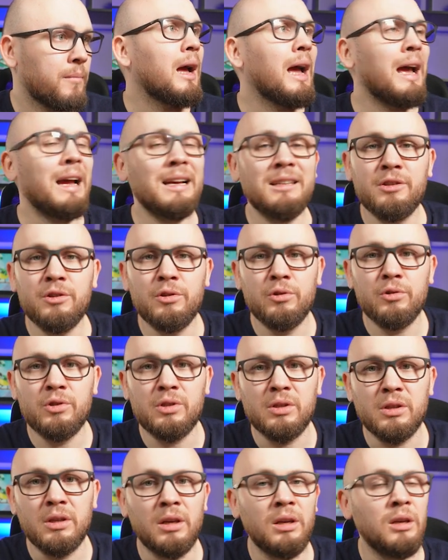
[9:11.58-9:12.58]
As you
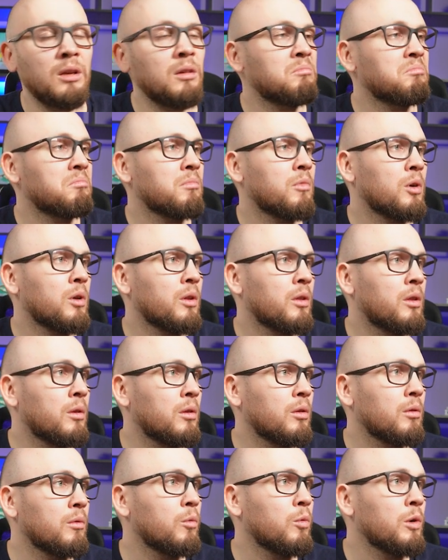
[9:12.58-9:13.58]
see,
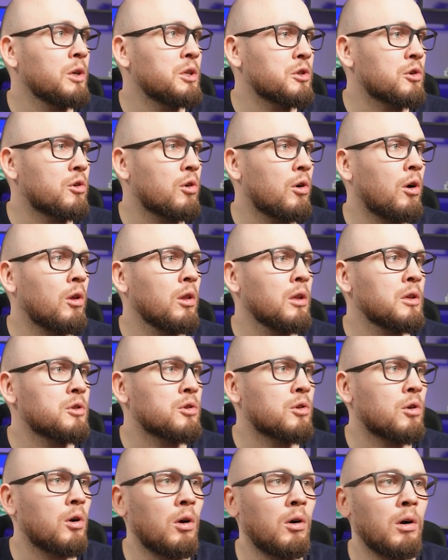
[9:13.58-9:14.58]
we scroll and
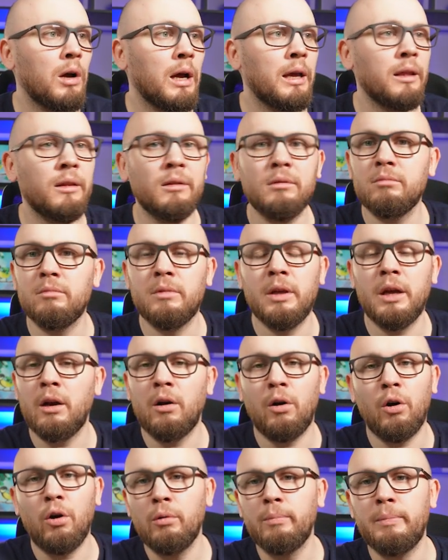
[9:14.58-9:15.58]
scroll and they're
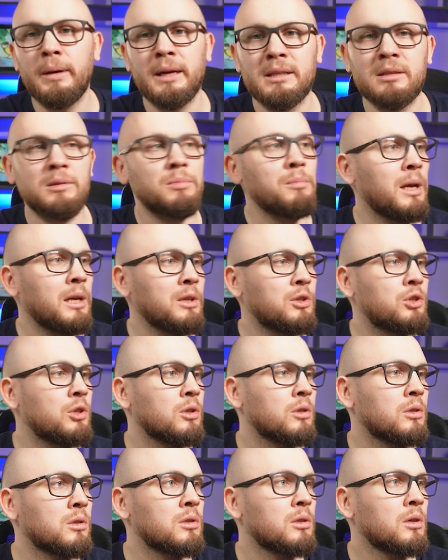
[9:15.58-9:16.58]
all best
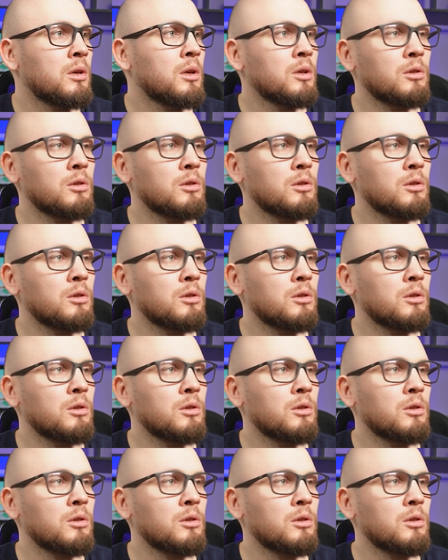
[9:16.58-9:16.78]
matches.